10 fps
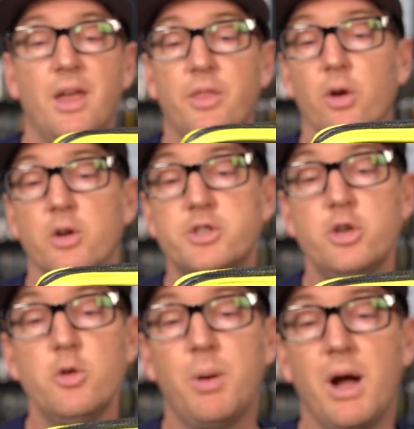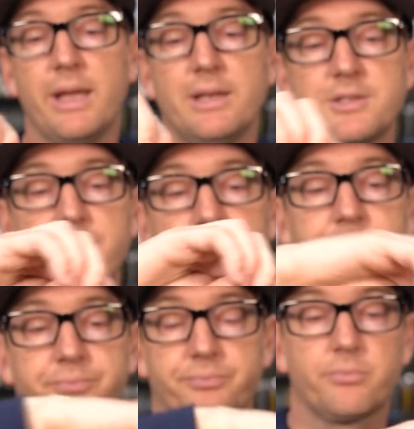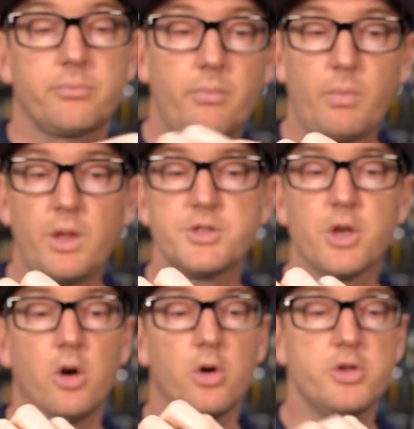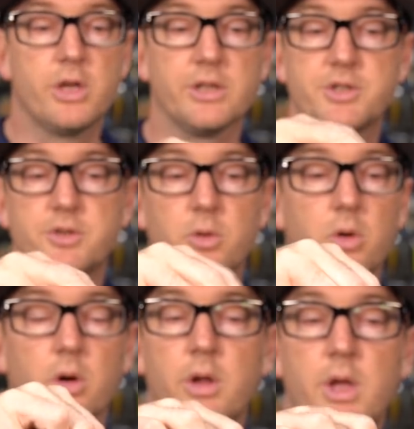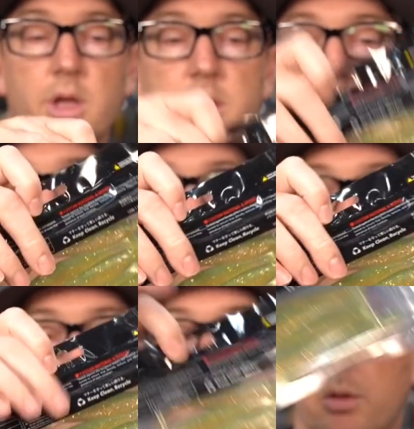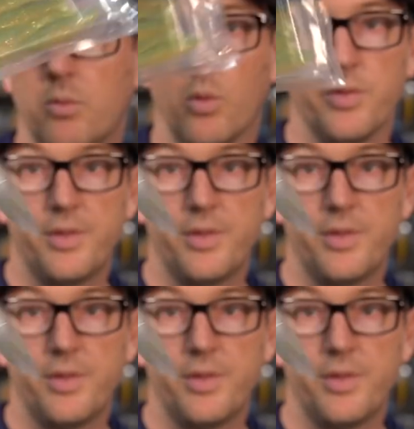There are two pockets, so you can store, you know, one